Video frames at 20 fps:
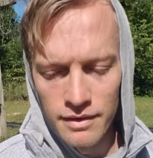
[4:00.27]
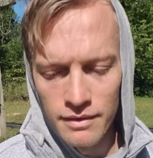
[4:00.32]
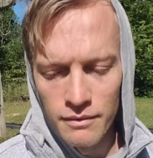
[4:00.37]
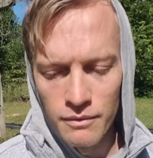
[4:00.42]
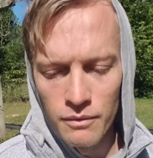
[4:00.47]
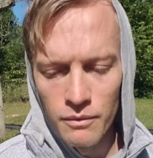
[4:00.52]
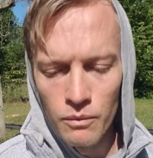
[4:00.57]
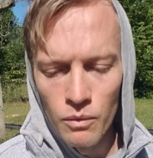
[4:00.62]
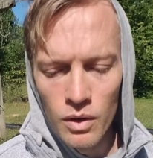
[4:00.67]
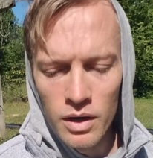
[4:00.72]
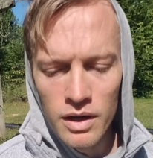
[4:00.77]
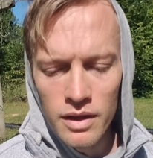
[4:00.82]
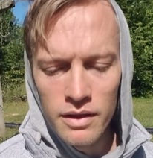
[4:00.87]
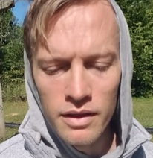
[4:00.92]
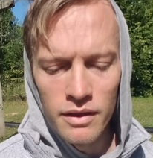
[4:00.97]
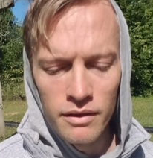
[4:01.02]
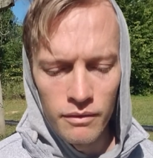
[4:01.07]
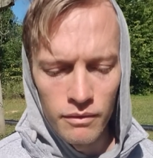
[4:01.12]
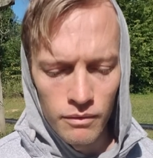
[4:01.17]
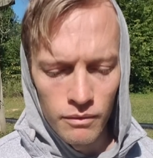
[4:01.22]
one of
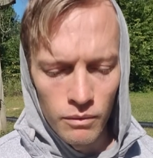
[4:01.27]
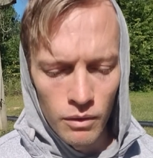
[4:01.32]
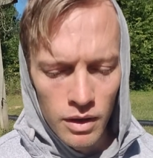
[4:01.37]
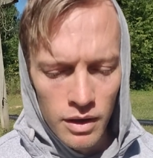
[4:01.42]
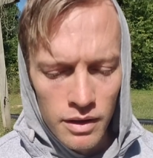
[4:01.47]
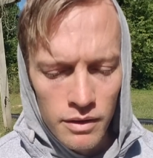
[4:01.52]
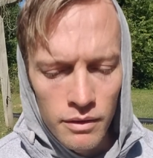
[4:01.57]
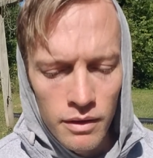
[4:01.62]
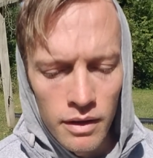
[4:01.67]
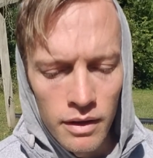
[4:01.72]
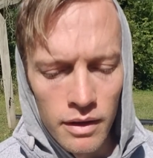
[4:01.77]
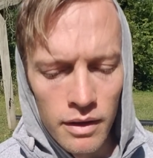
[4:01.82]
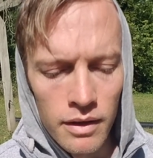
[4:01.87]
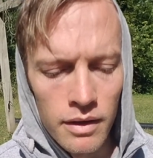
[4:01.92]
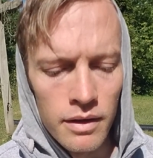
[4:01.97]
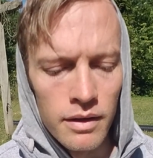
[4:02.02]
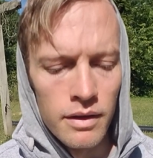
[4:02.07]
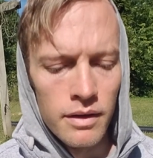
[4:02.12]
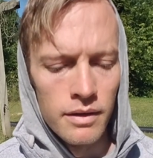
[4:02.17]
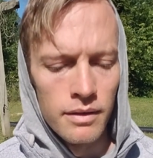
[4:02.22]

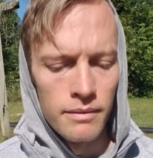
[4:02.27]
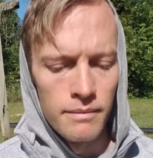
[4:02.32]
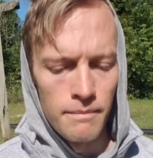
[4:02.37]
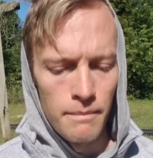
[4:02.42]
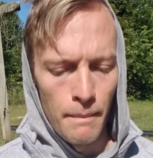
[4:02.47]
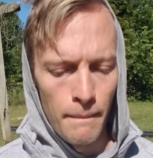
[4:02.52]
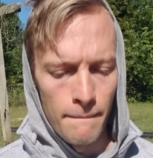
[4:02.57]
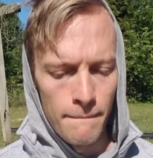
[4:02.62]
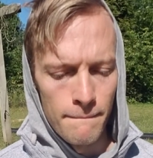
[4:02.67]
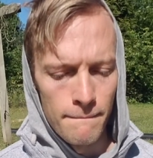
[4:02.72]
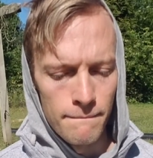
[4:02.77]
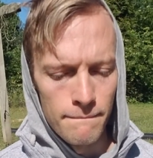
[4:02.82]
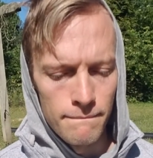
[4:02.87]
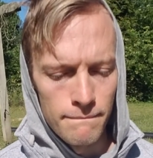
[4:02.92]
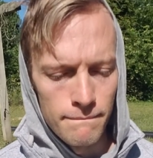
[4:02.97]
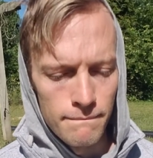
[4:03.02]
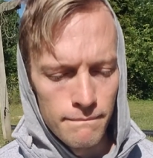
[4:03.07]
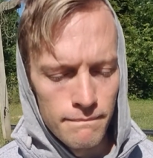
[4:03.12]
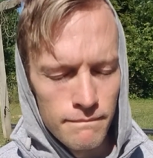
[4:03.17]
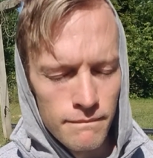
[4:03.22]
the
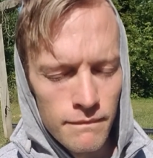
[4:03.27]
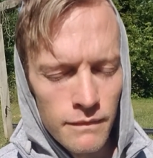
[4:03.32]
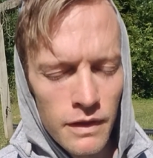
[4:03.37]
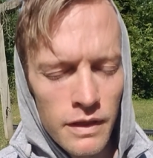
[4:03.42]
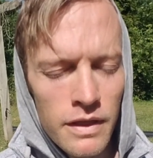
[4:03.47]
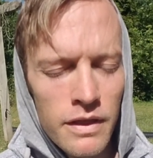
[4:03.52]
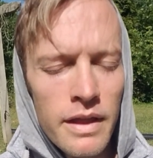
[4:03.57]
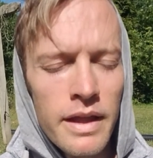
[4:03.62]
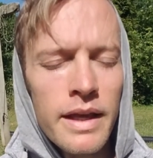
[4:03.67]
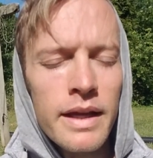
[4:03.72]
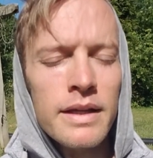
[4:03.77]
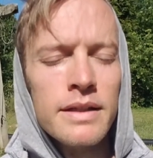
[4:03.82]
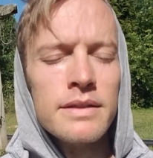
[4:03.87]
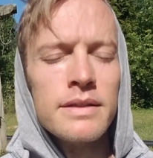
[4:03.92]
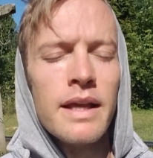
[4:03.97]
things